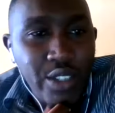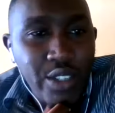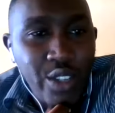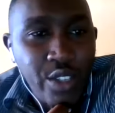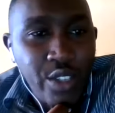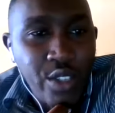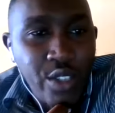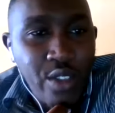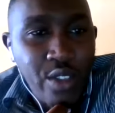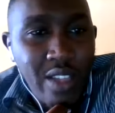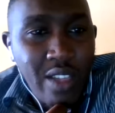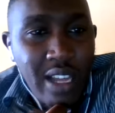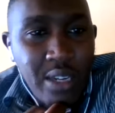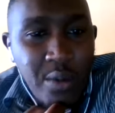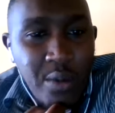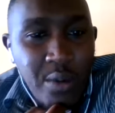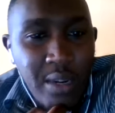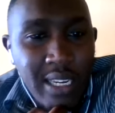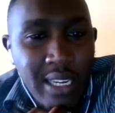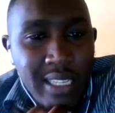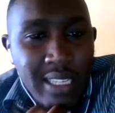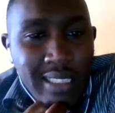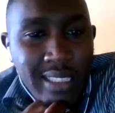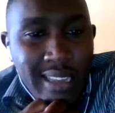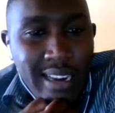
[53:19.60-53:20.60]
Also, that one
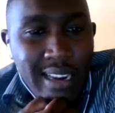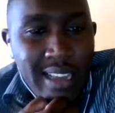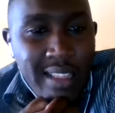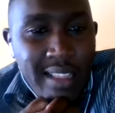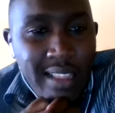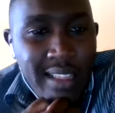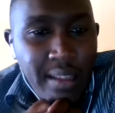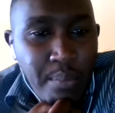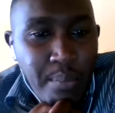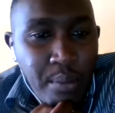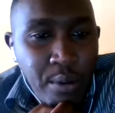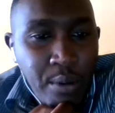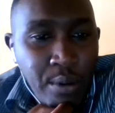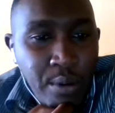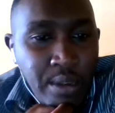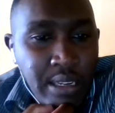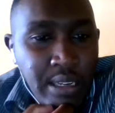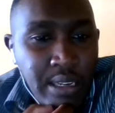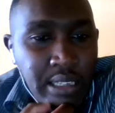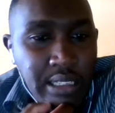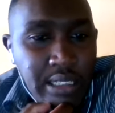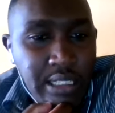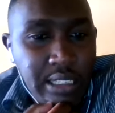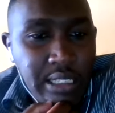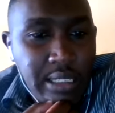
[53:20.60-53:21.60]
is another
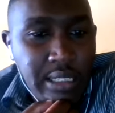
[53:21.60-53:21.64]
point.